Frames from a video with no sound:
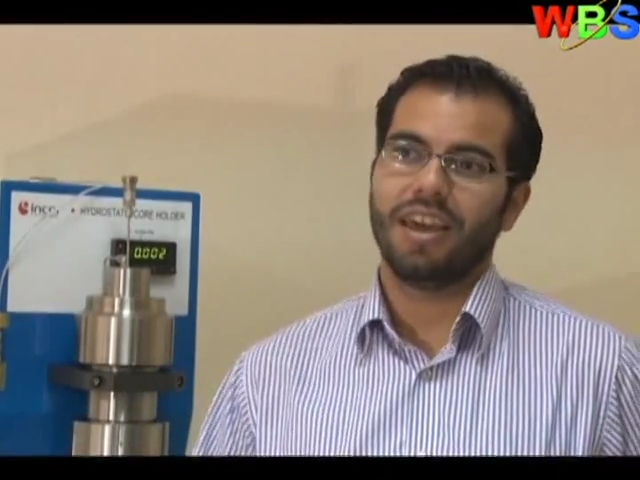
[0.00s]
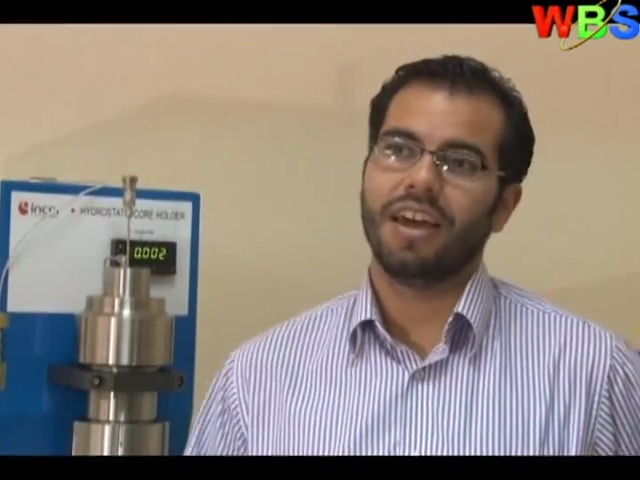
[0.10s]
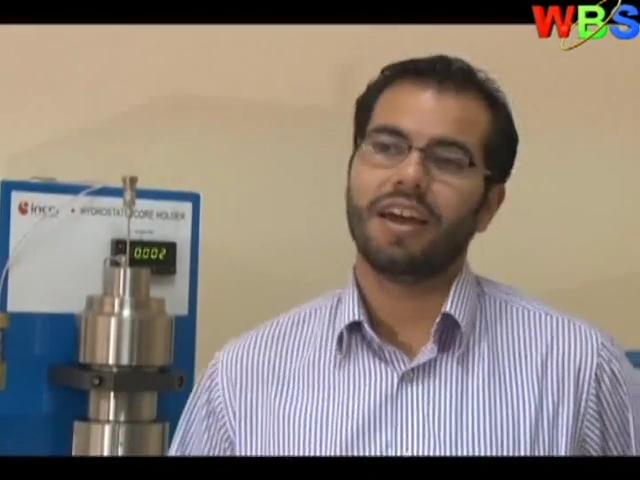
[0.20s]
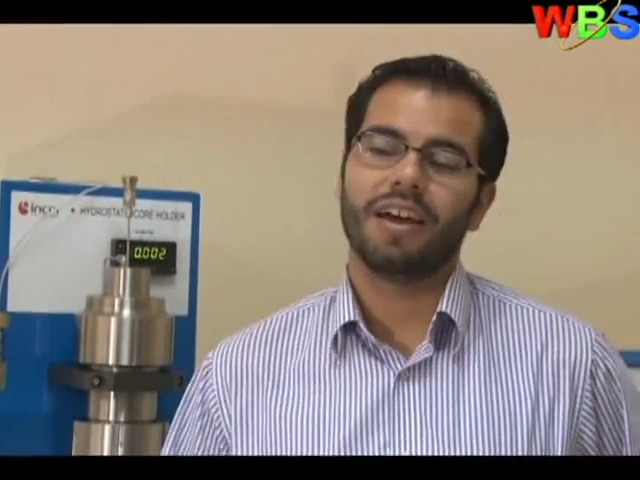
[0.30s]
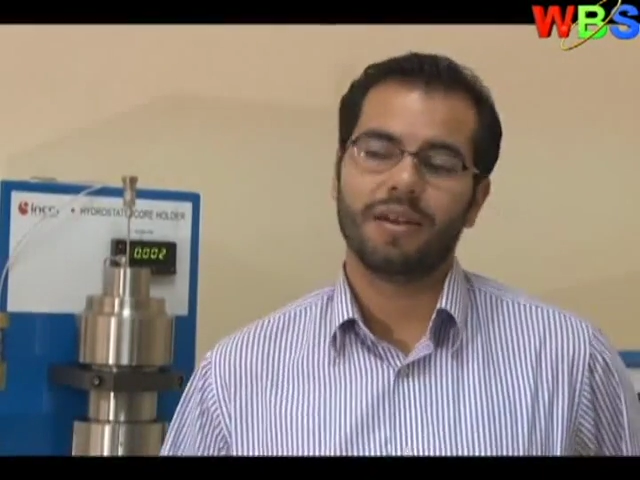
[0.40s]

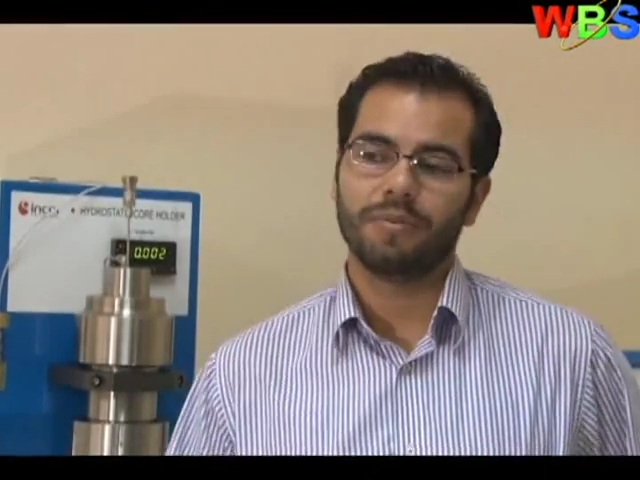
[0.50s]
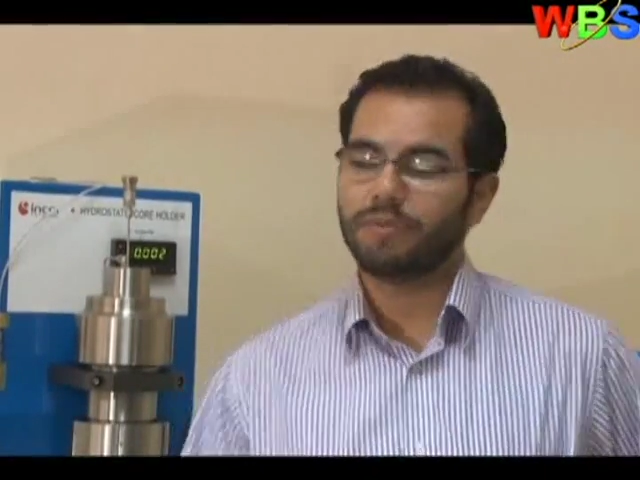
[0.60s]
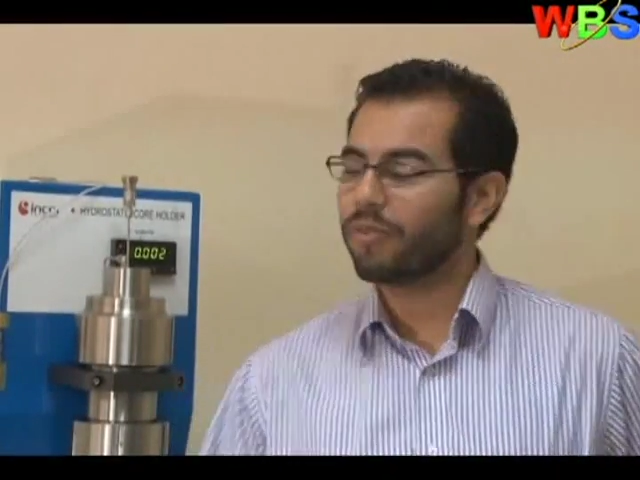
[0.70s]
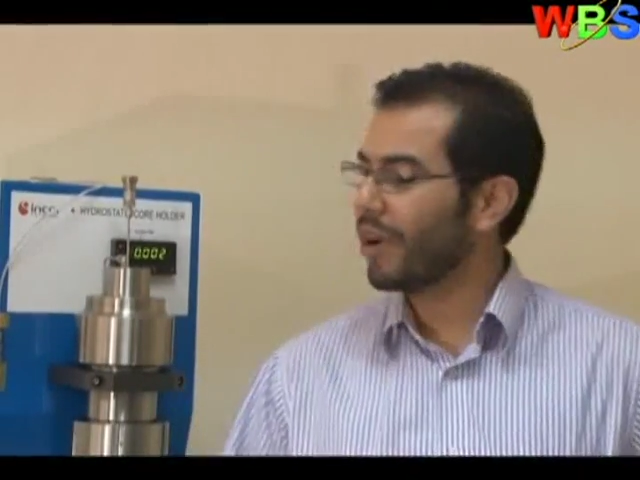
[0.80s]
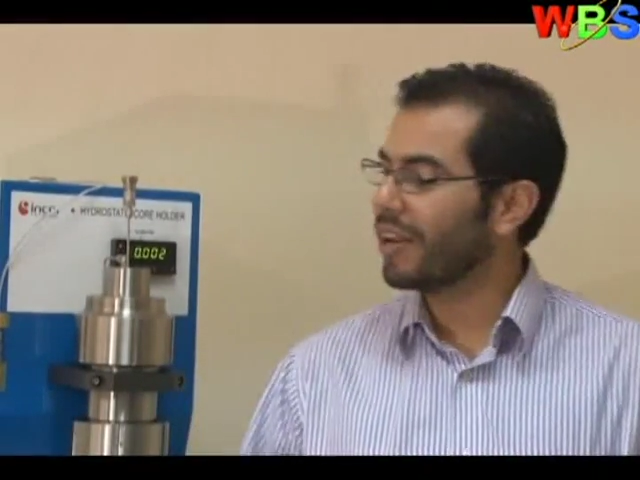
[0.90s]

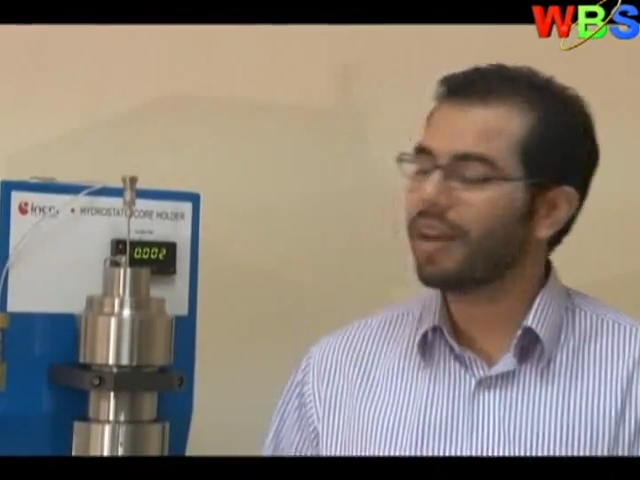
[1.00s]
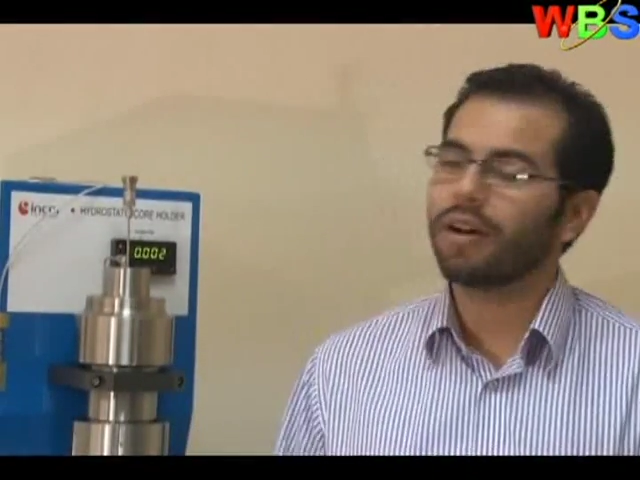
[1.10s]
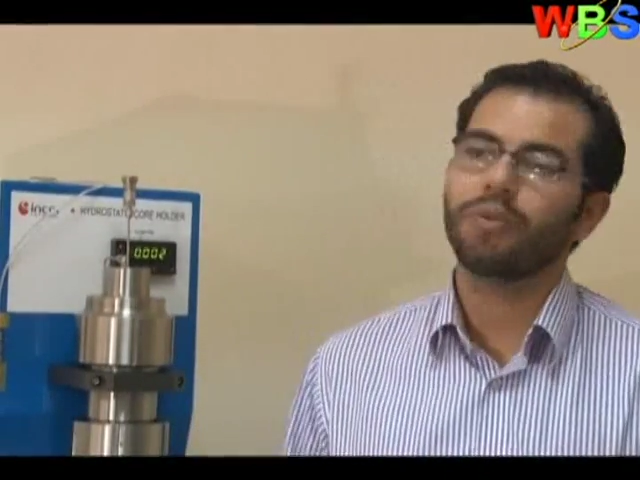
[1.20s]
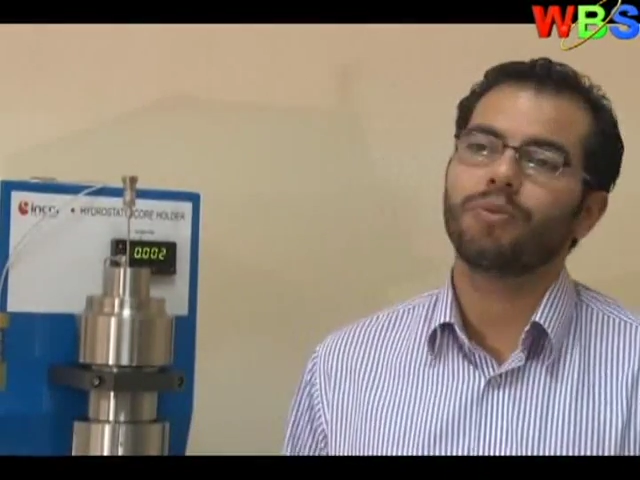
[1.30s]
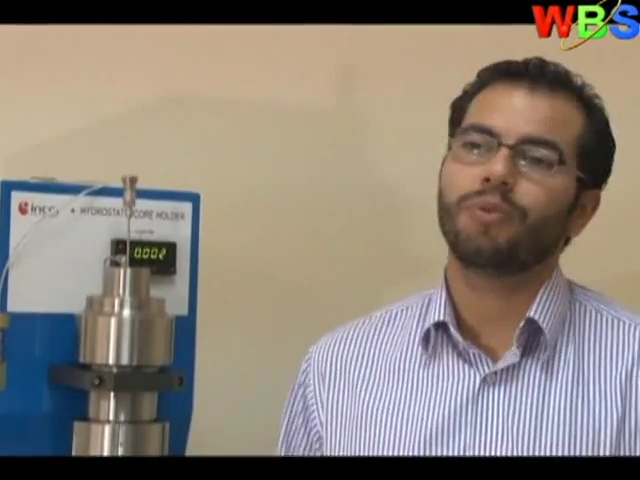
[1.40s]
Right
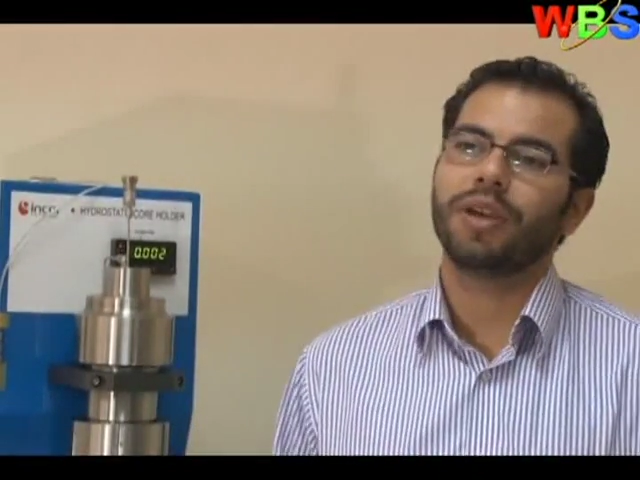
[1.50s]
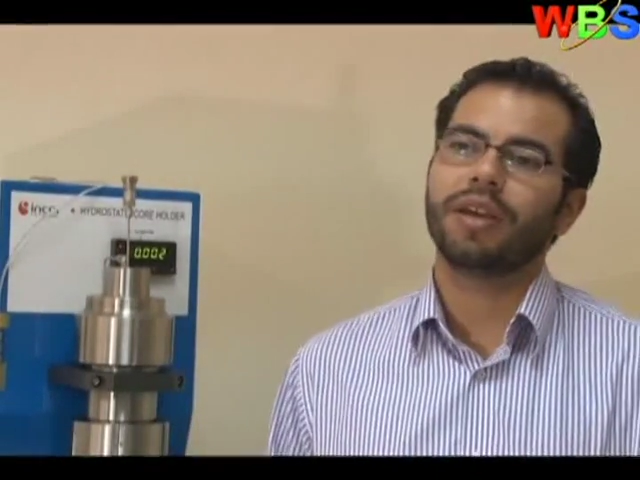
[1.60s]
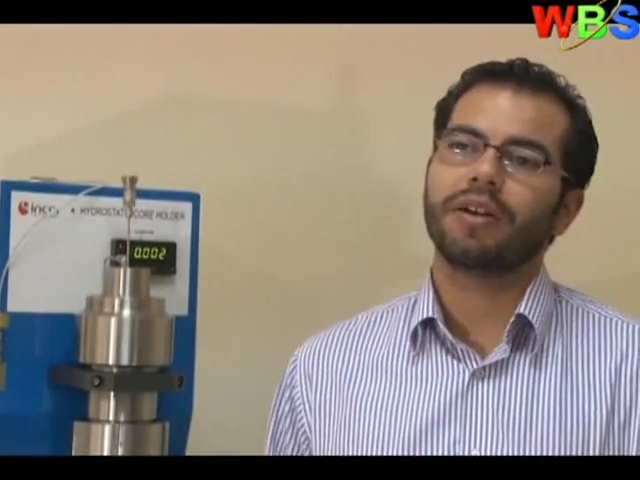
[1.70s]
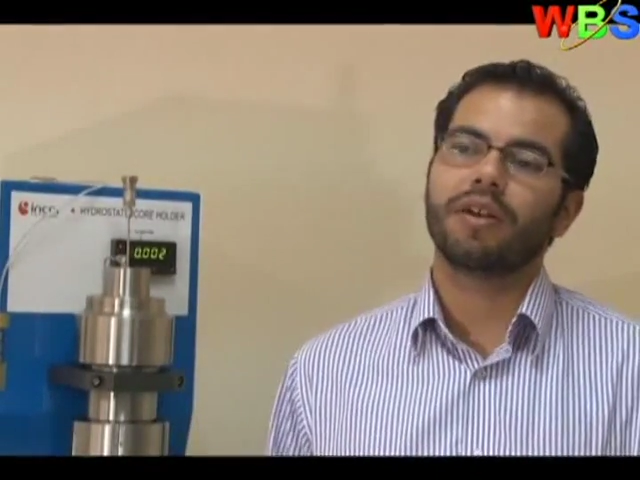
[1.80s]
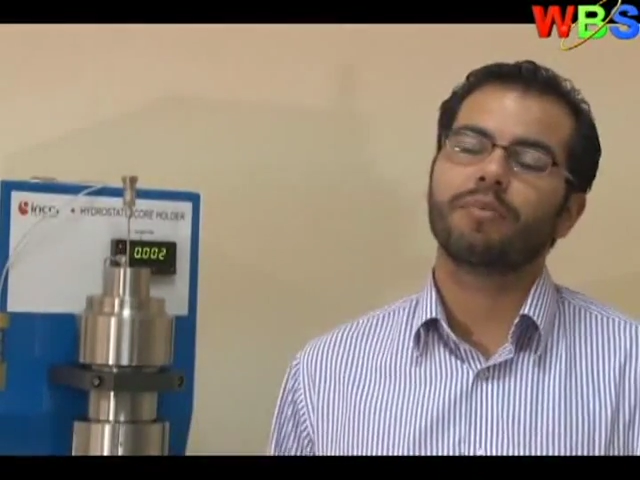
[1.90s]
now
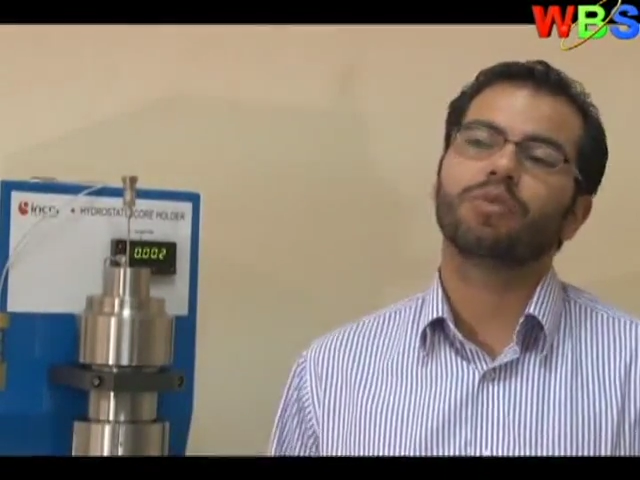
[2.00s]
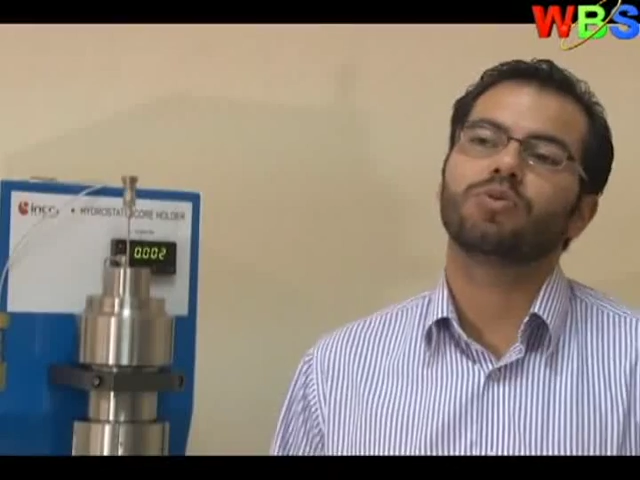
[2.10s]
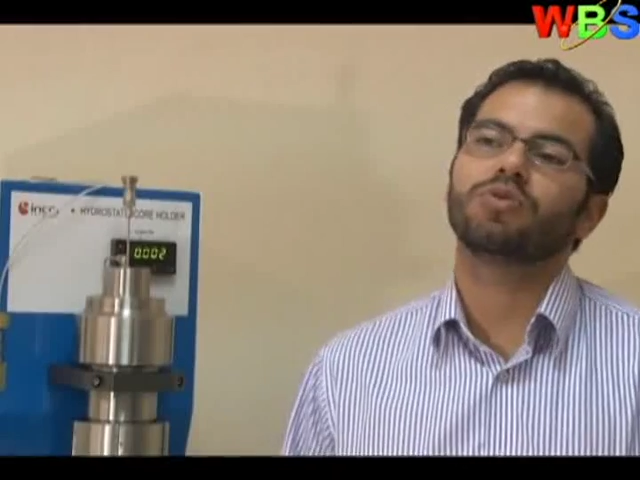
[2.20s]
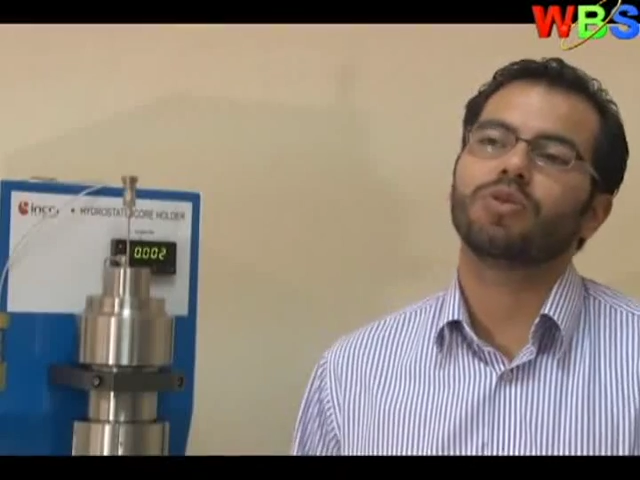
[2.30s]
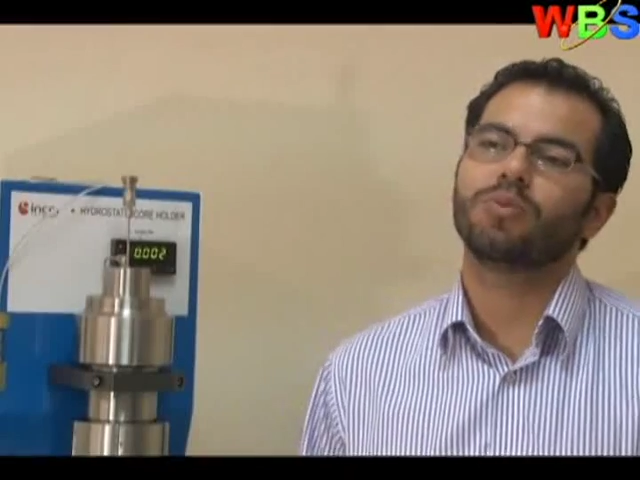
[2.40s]
we are able
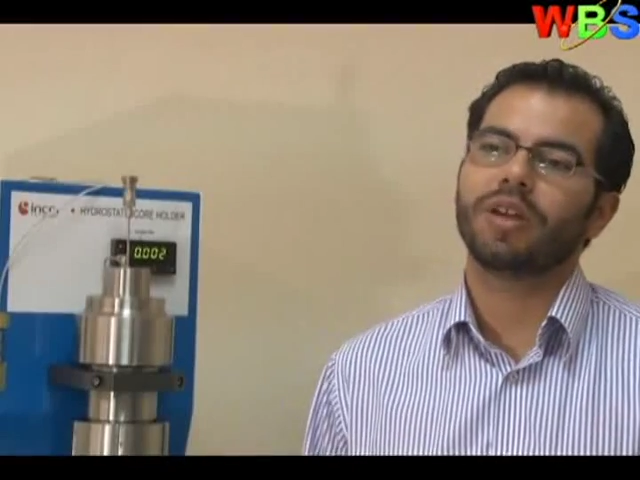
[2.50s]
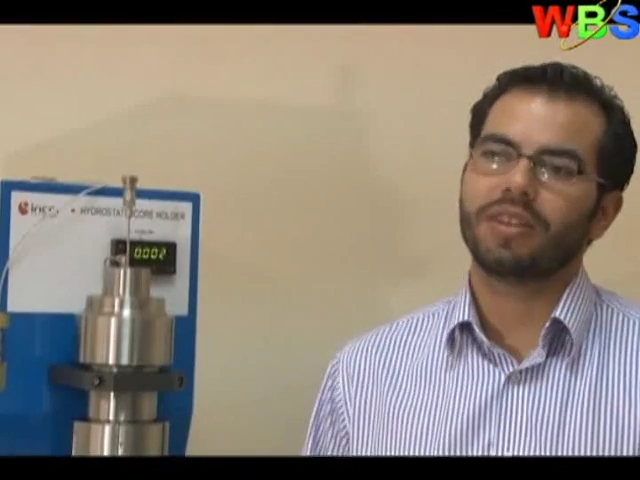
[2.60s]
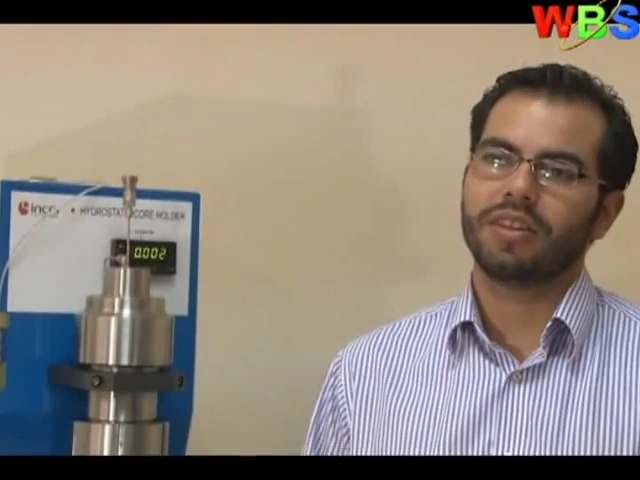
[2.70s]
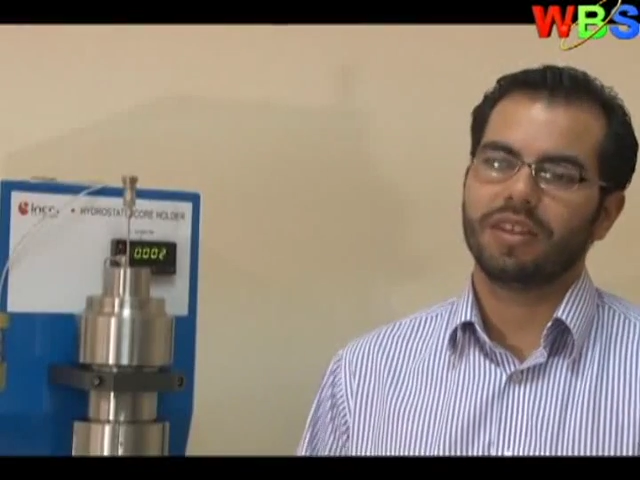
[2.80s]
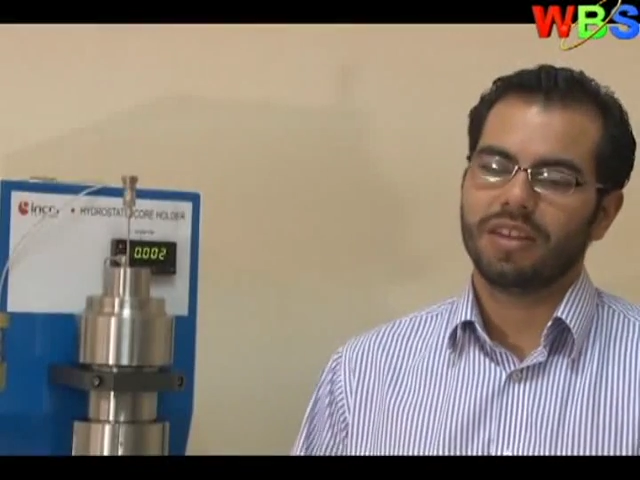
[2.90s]
to solve
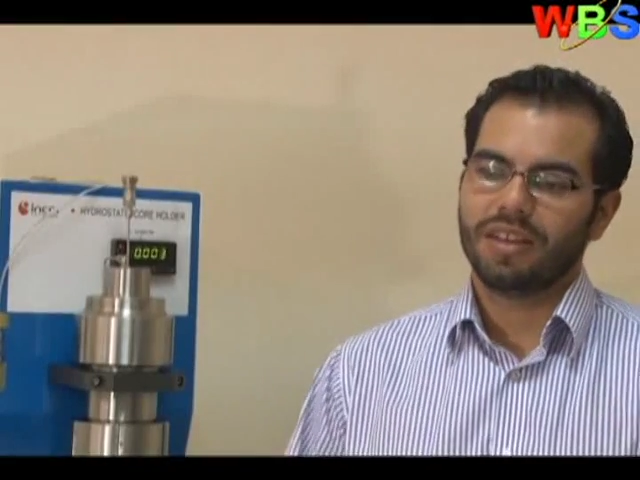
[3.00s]
that